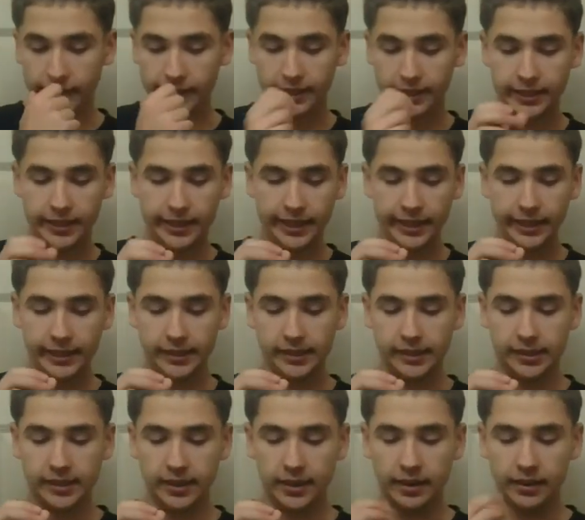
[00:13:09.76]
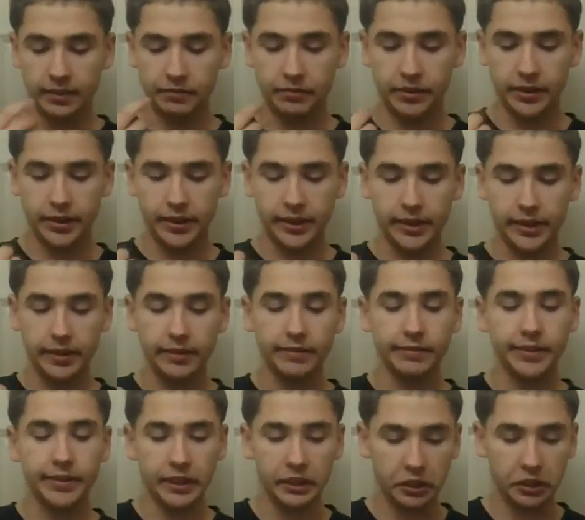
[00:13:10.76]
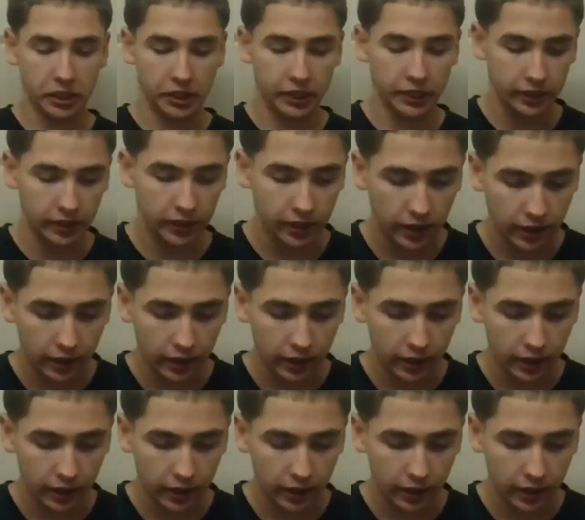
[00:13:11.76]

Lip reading: seeds of division.